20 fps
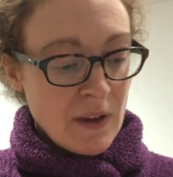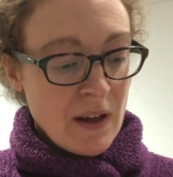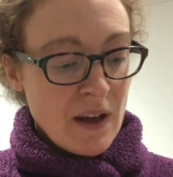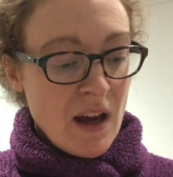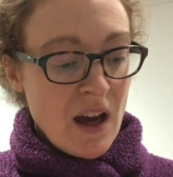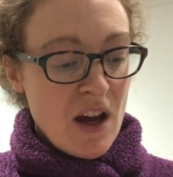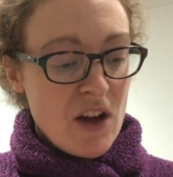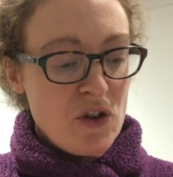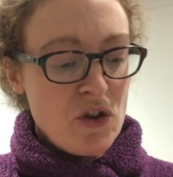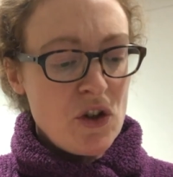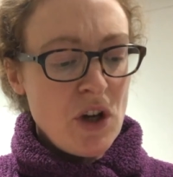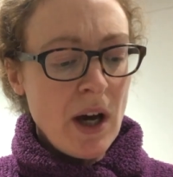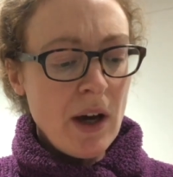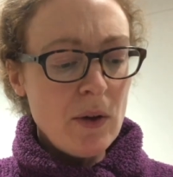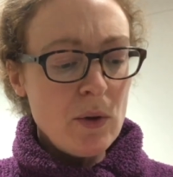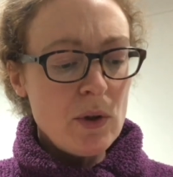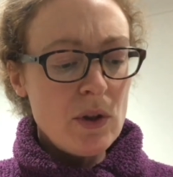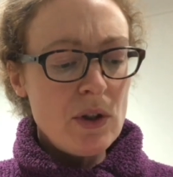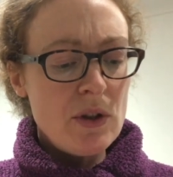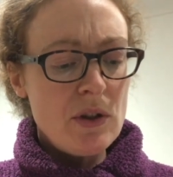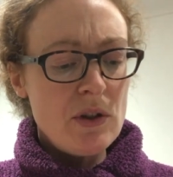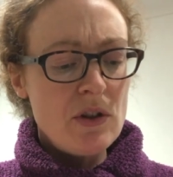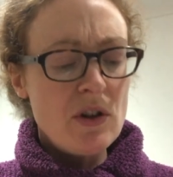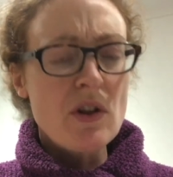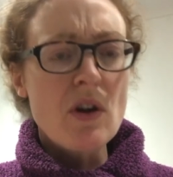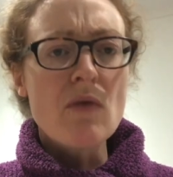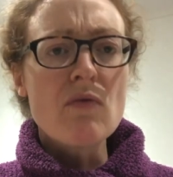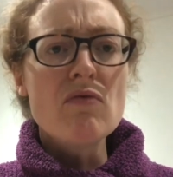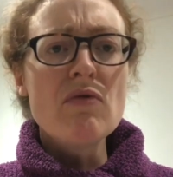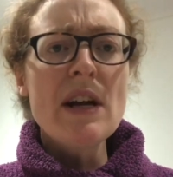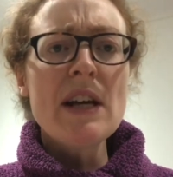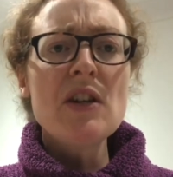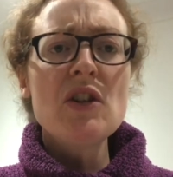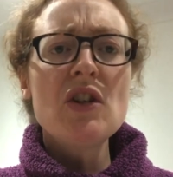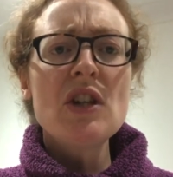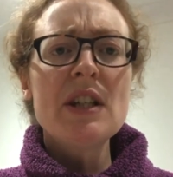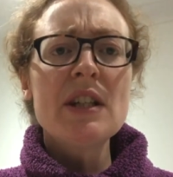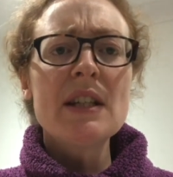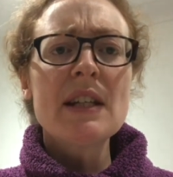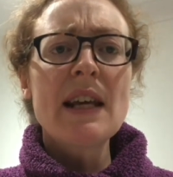"A toast to the
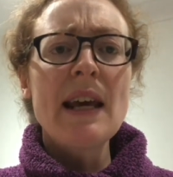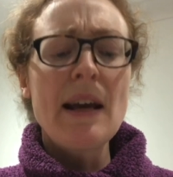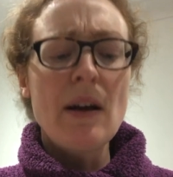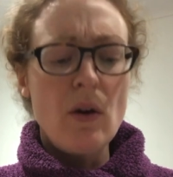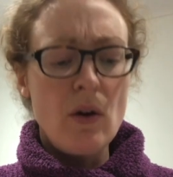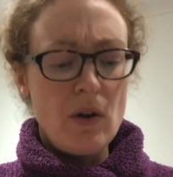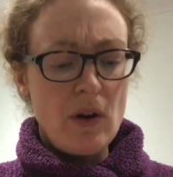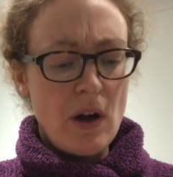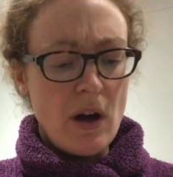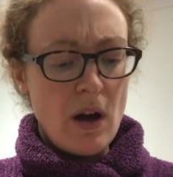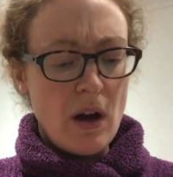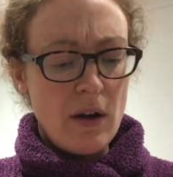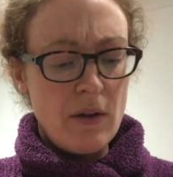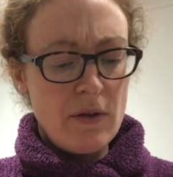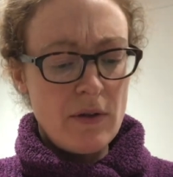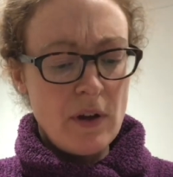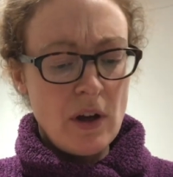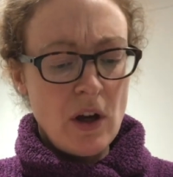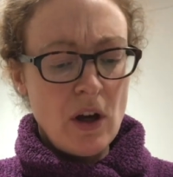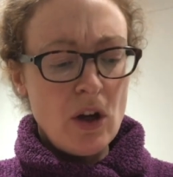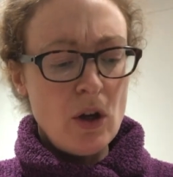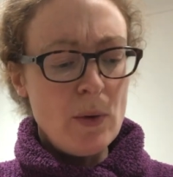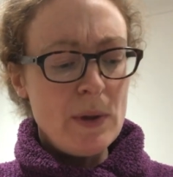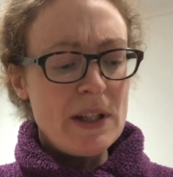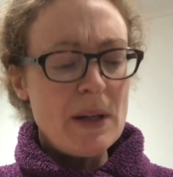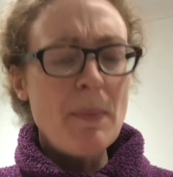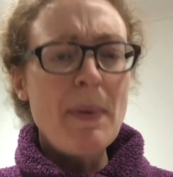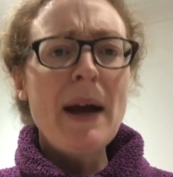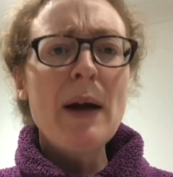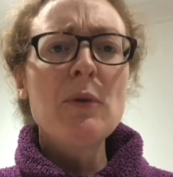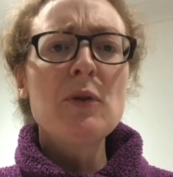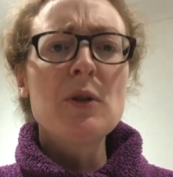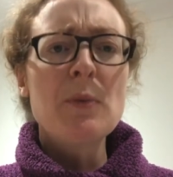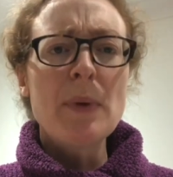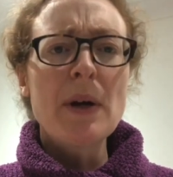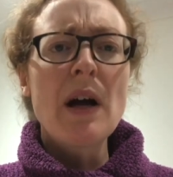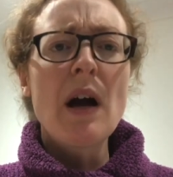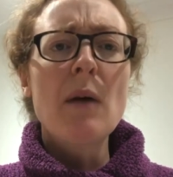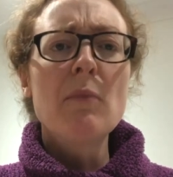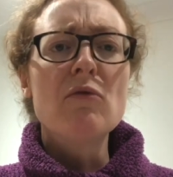richest king on earth, who is about to
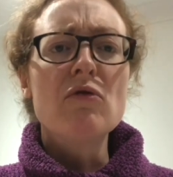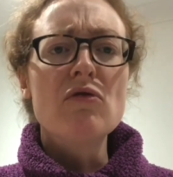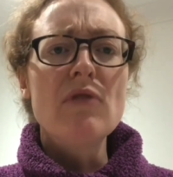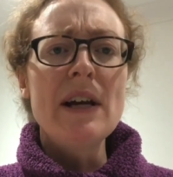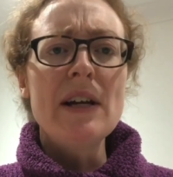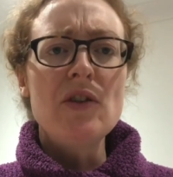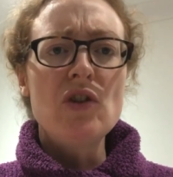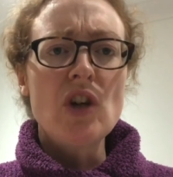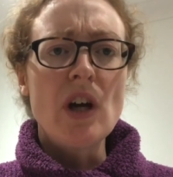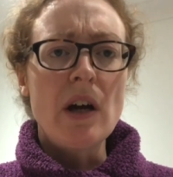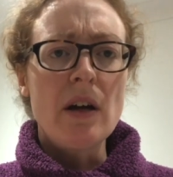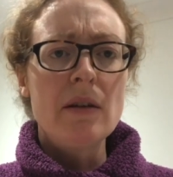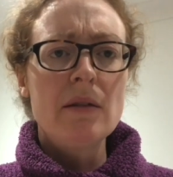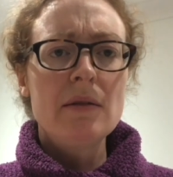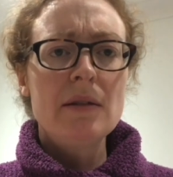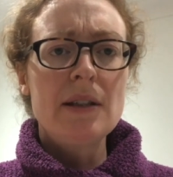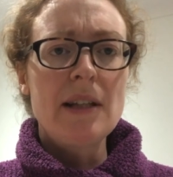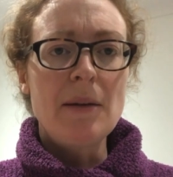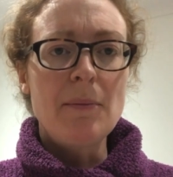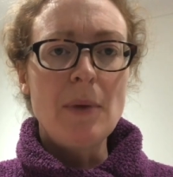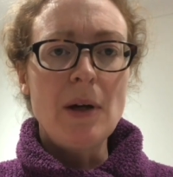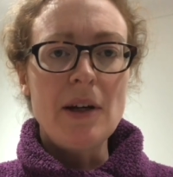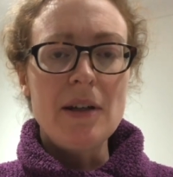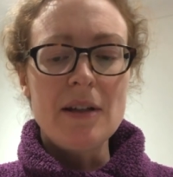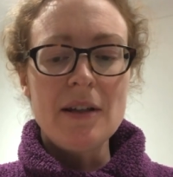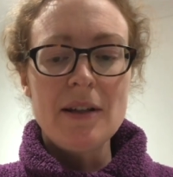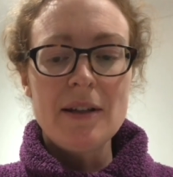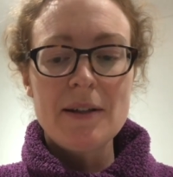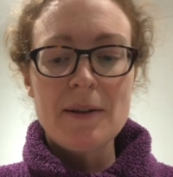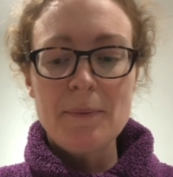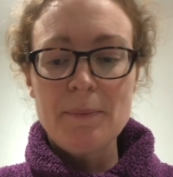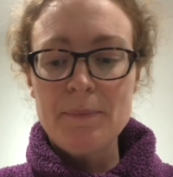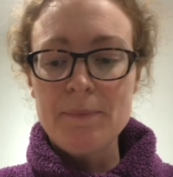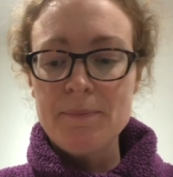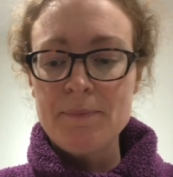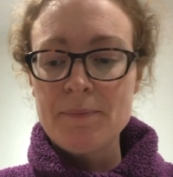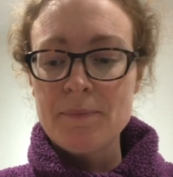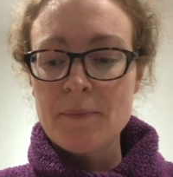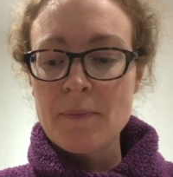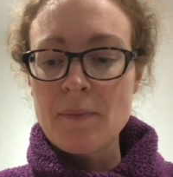become richer," said Midas.
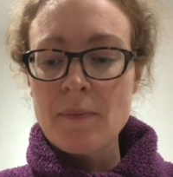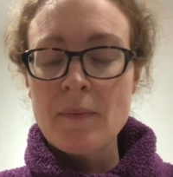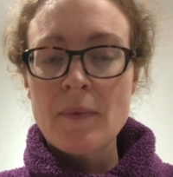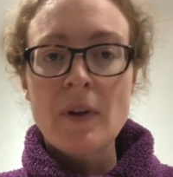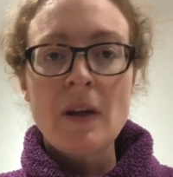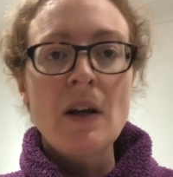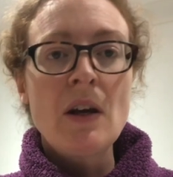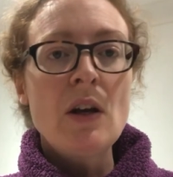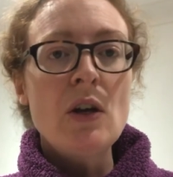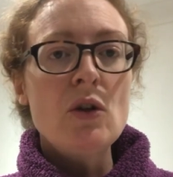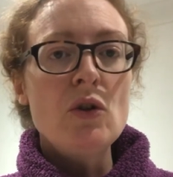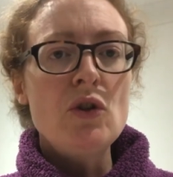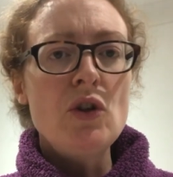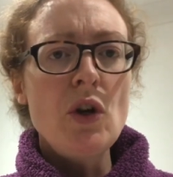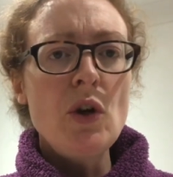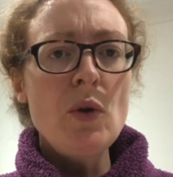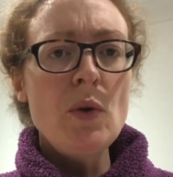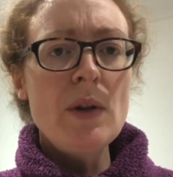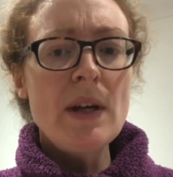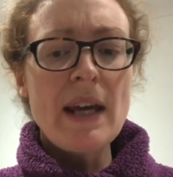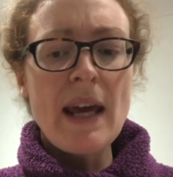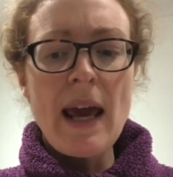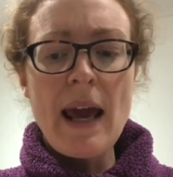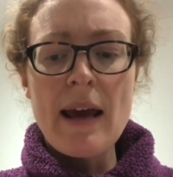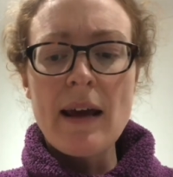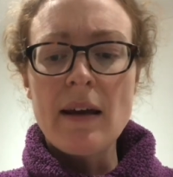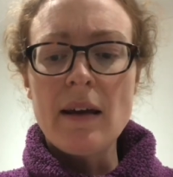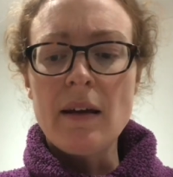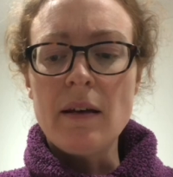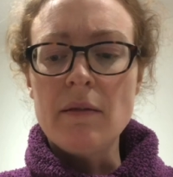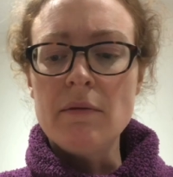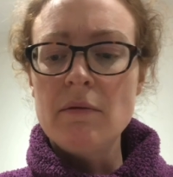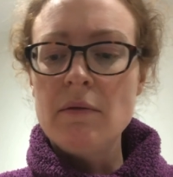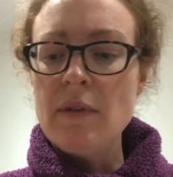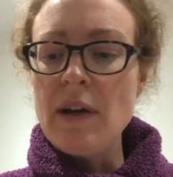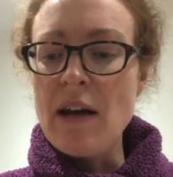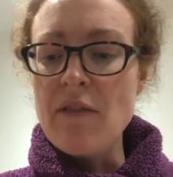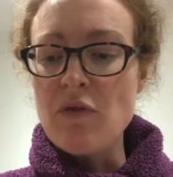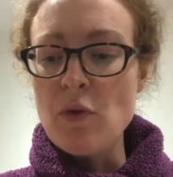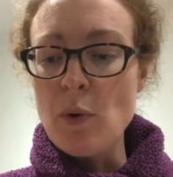"To the king,"
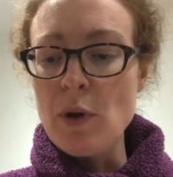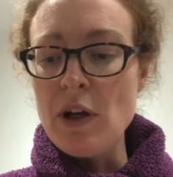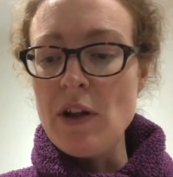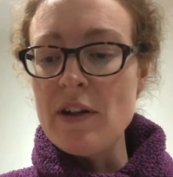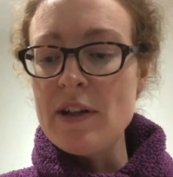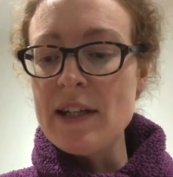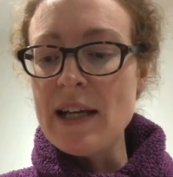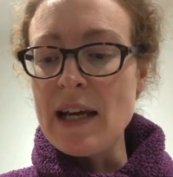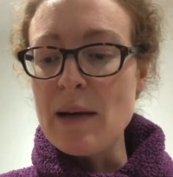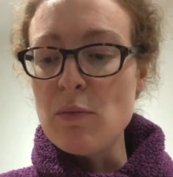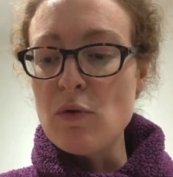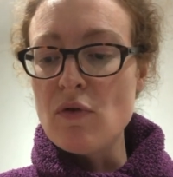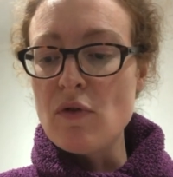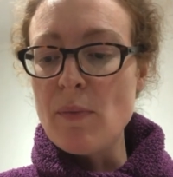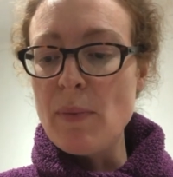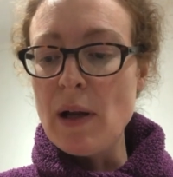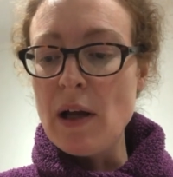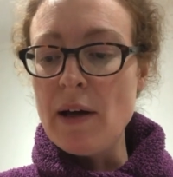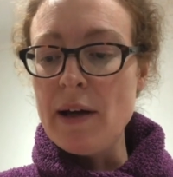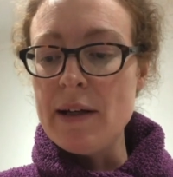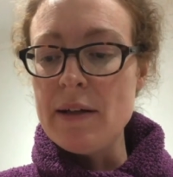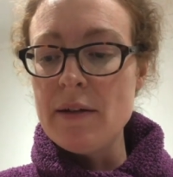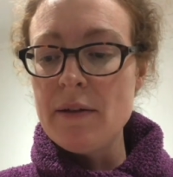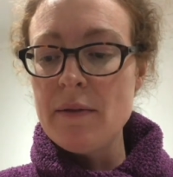everyone at the table replied.